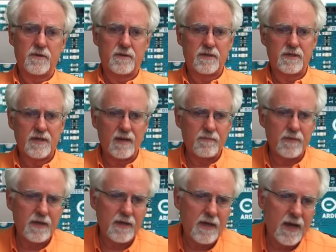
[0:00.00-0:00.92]
or the same
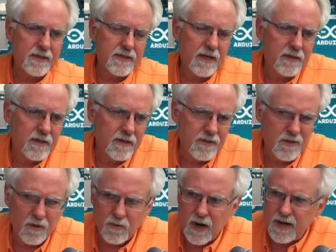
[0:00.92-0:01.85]
thing as a
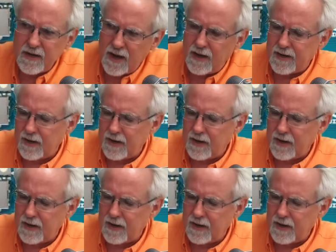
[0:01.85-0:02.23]
digital write high.